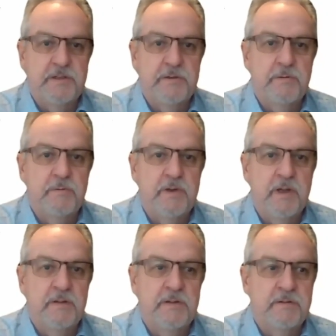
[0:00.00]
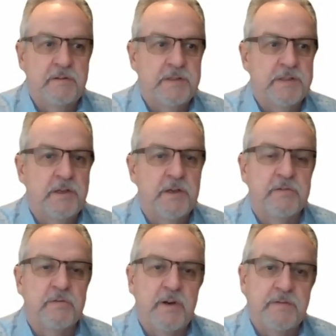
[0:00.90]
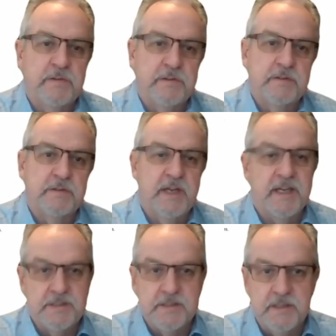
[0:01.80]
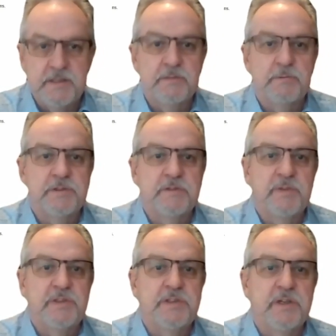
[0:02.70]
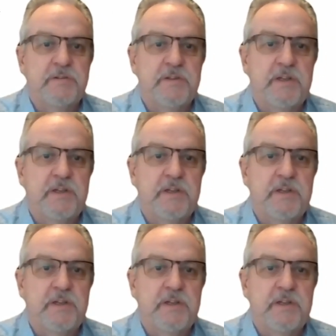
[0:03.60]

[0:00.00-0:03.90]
you know there, there's a lot of reference case studies which have been shown